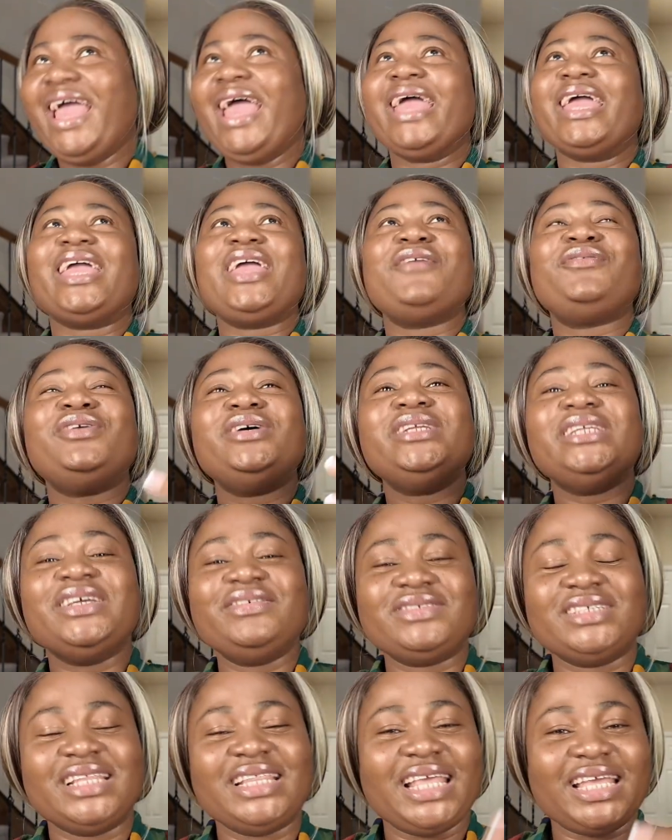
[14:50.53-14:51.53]
Even if
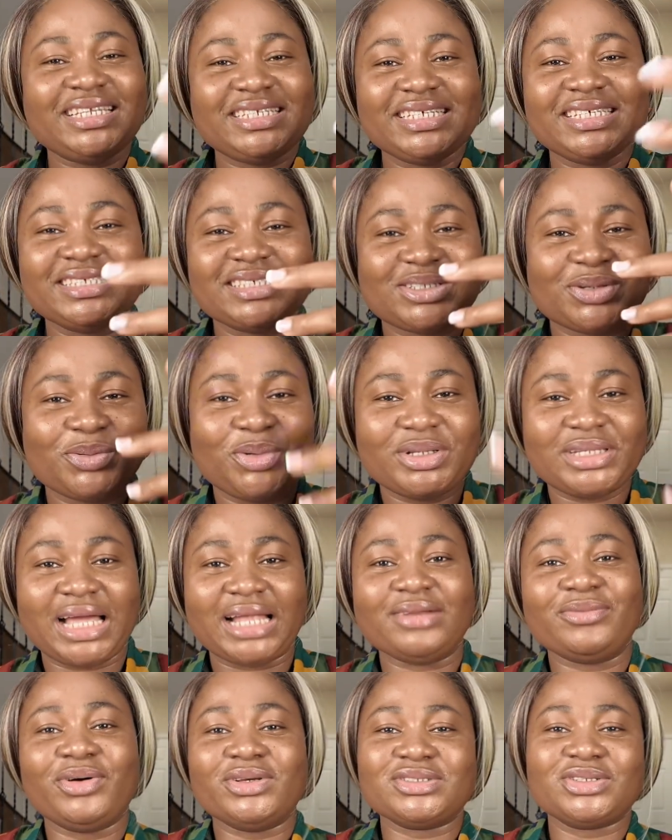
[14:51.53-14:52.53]
the lady is the one that
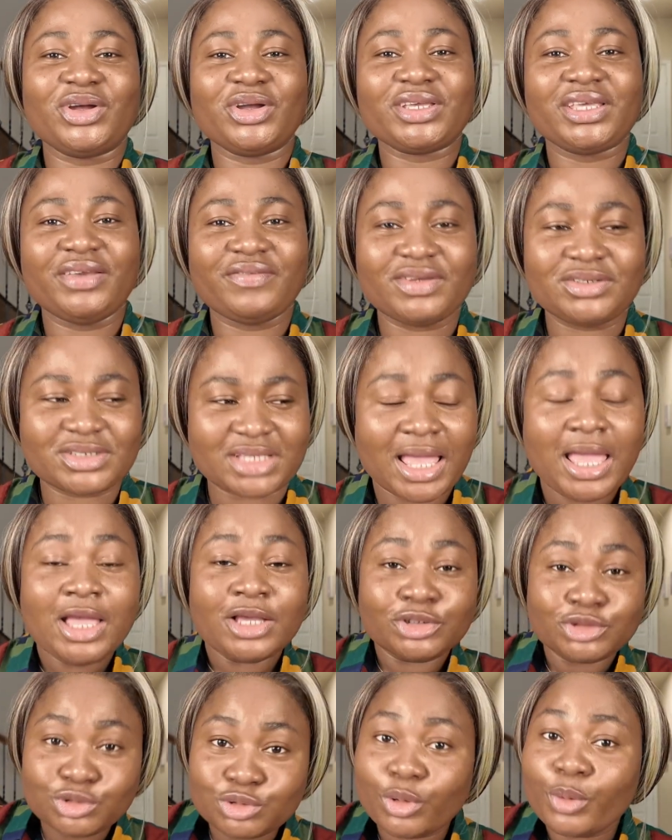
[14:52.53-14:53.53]
was not giving you sex,
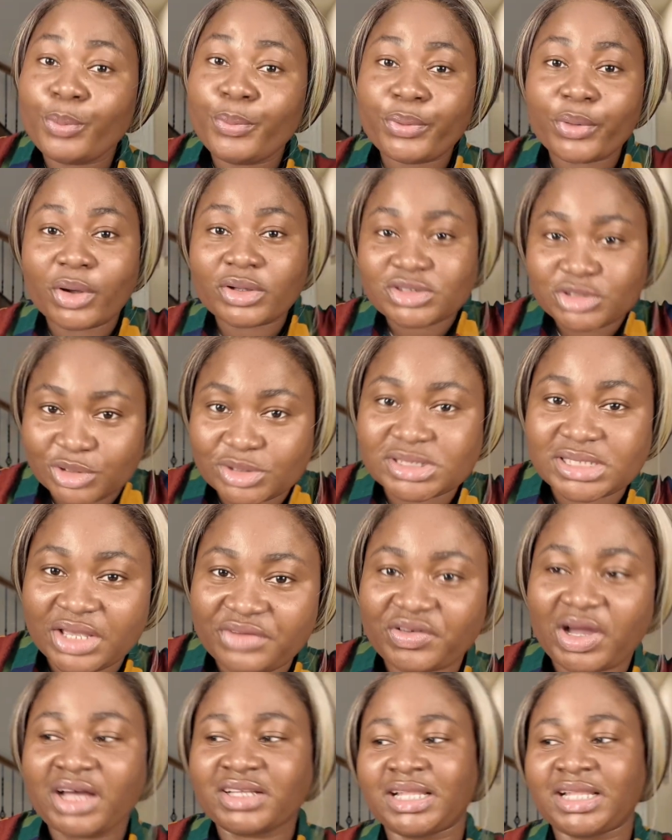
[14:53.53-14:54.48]
you brought yourself out.